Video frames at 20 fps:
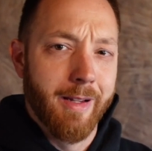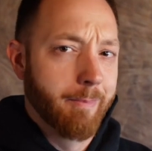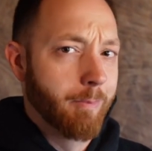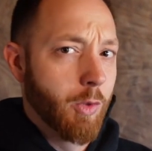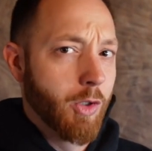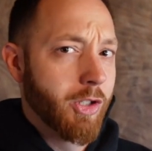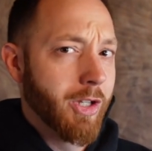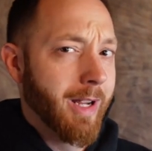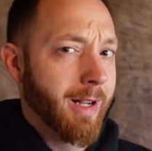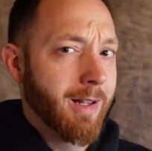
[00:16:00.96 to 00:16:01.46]
like
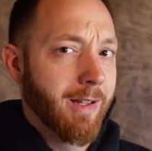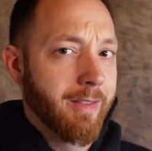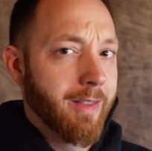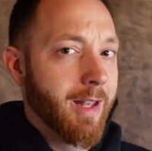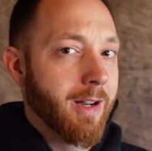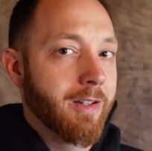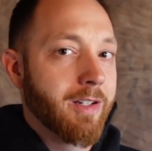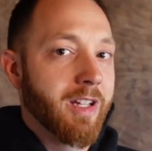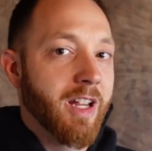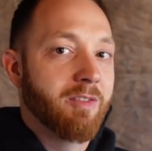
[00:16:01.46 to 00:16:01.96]
recycling.
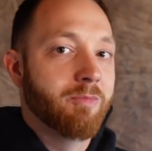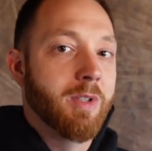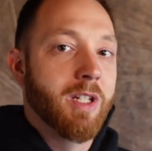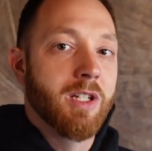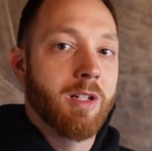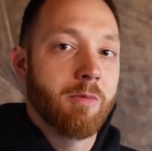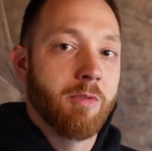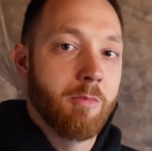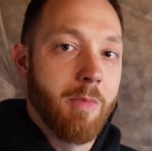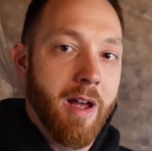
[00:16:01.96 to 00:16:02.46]
That'll save me
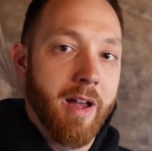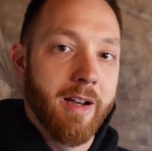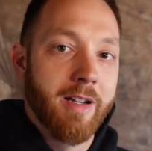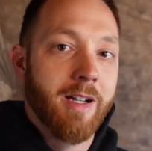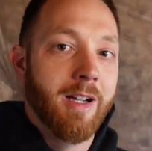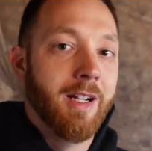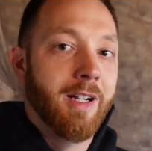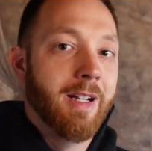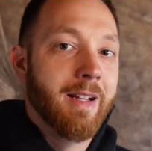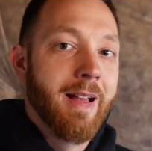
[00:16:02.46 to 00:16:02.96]
some of my
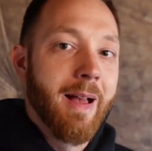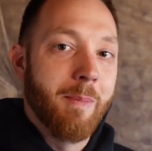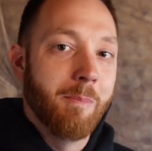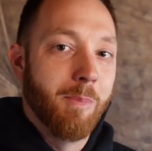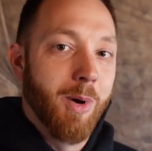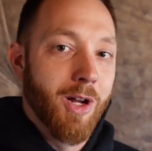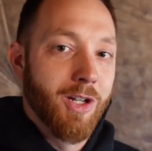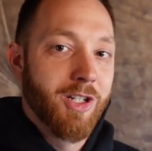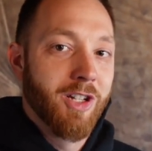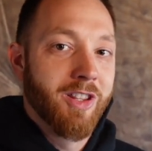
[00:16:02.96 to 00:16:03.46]

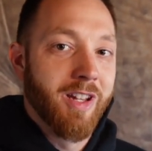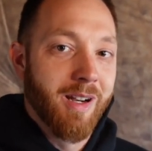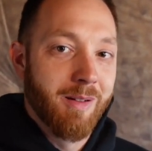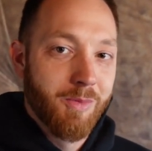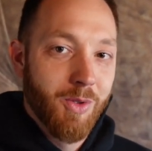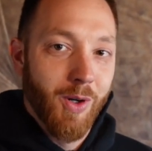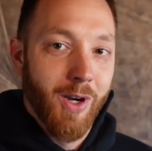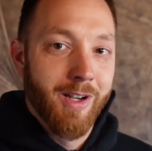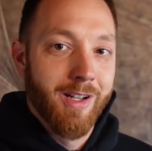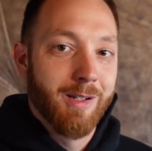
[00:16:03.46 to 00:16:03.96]
budget that
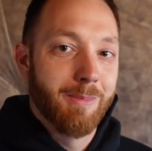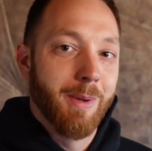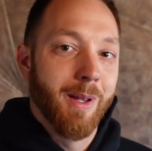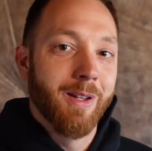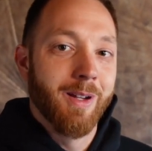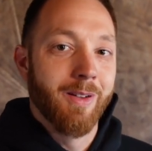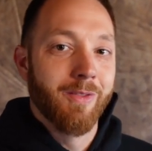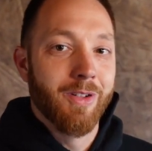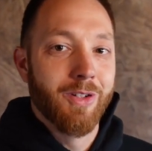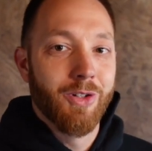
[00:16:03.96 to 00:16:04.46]
I'm trying to
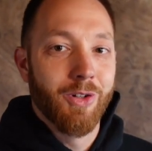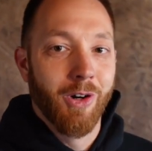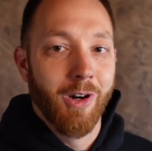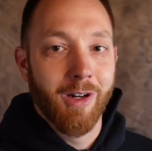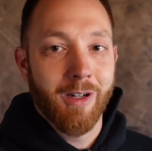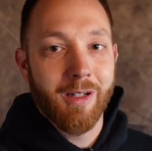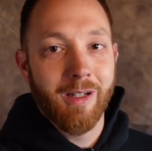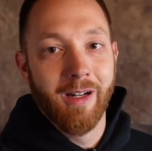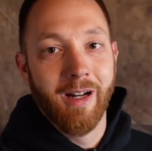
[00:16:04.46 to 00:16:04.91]
spend on this truck.